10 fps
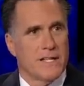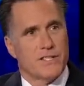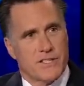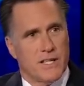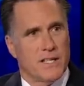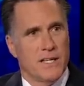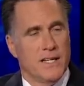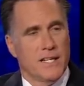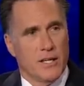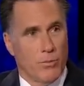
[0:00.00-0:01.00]
Instead,
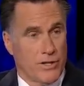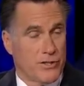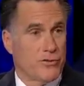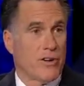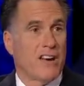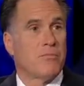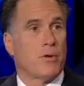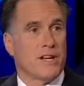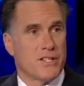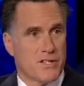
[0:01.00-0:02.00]
he wants to drive
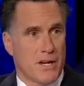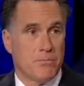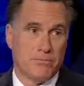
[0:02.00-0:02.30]
prices up.